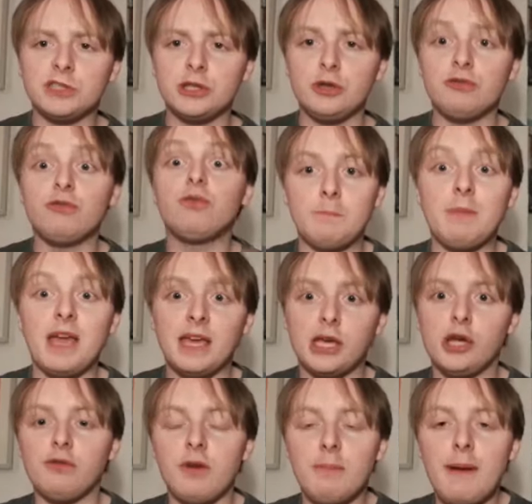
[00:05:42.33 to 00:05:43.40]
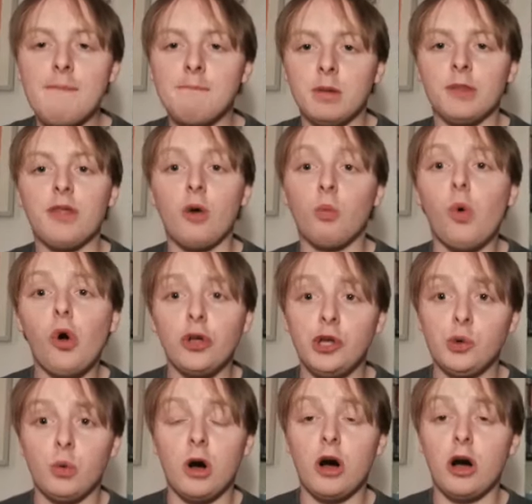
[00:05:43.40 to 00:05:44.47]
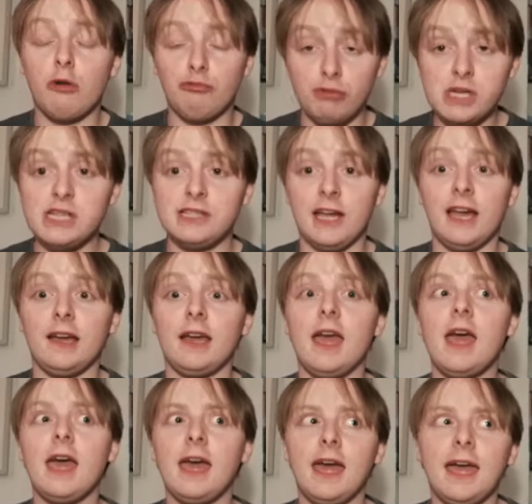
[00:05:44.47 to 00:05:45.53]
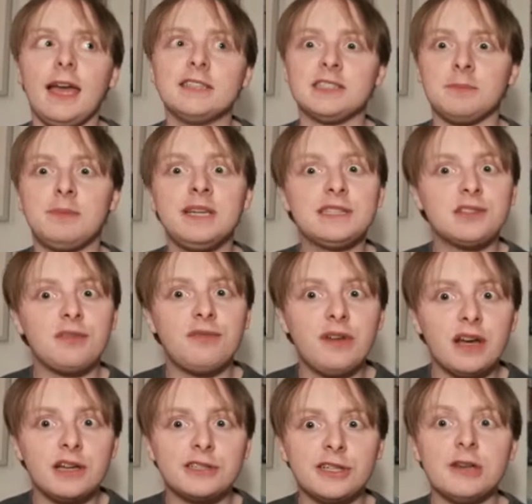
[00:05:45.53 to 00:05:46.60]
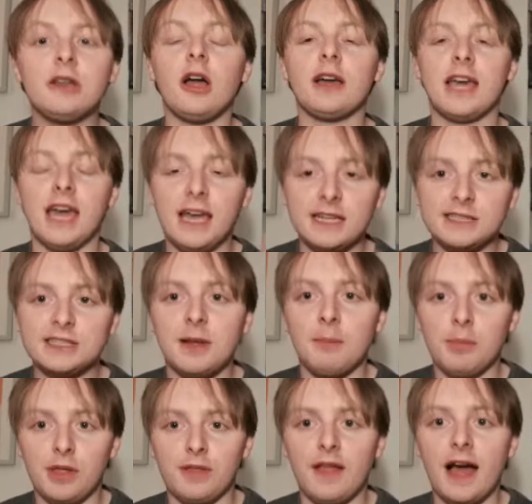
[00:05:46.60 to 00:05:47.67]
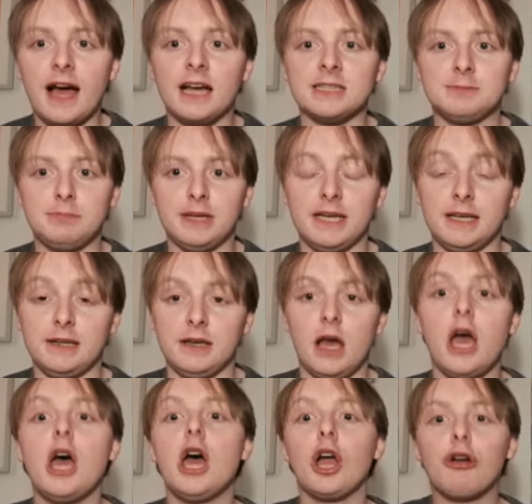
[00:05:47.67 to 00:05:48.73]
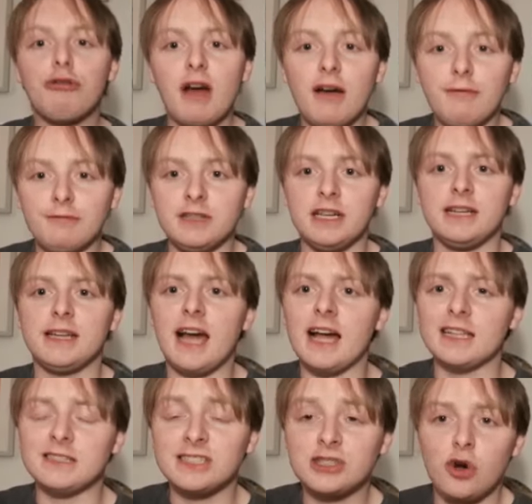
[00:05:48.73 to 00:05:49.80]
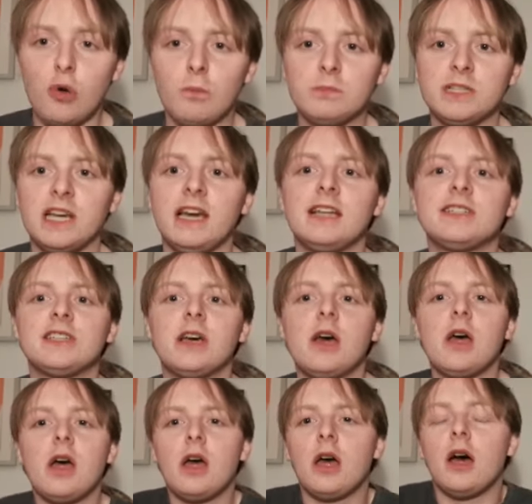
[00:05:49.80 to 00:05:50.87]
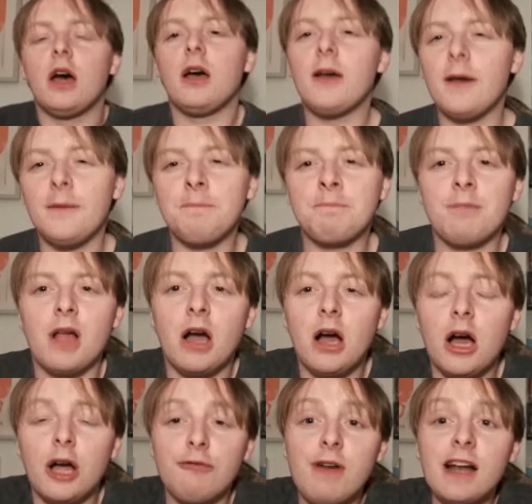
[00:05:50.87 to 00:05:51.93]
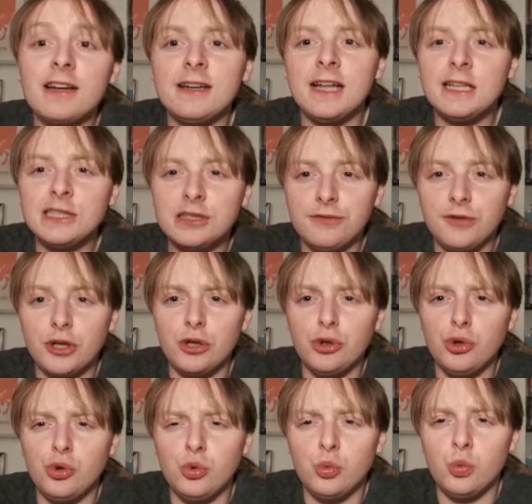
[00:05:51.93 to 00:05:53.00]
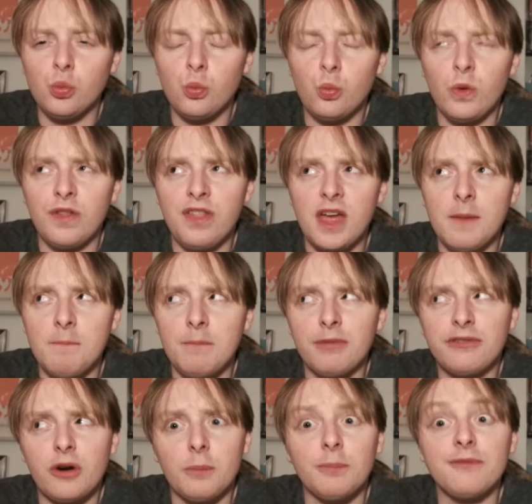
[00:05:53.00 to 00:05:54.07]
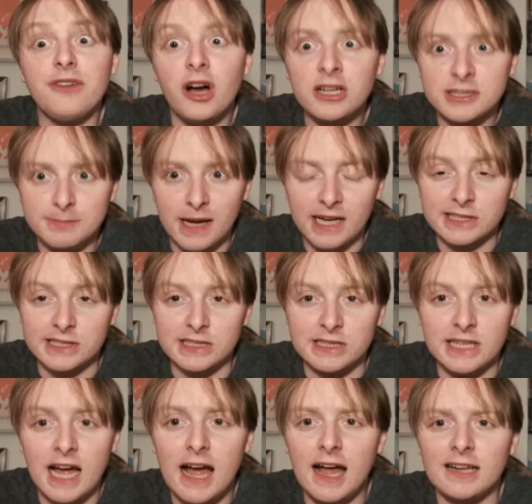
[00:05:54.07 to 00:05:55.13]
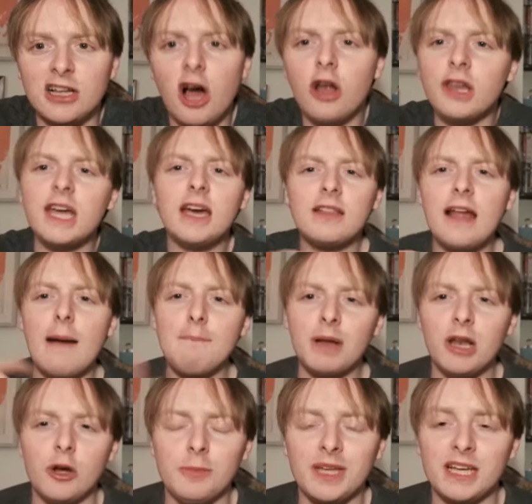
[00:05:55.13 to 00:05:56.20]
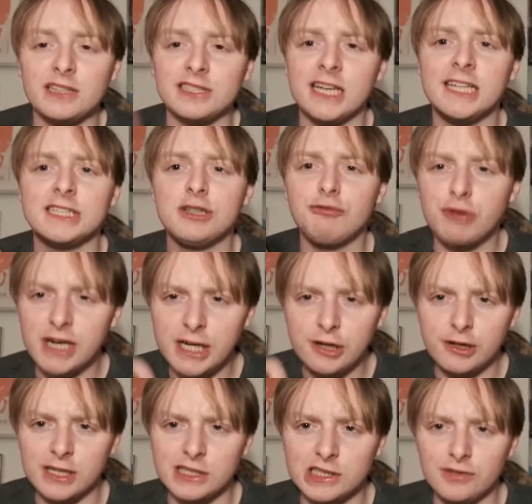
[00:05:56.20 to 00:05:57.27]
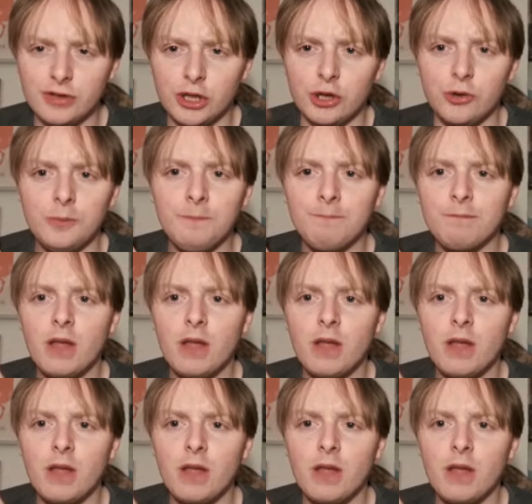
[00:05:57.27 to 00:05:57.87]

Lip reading: to make you remember that what you are reading is a piece of fiction, like it is something that has been crafted and sculpted. I read an interview with him from Vice magazine, and I'll link that below because it's a really good interview.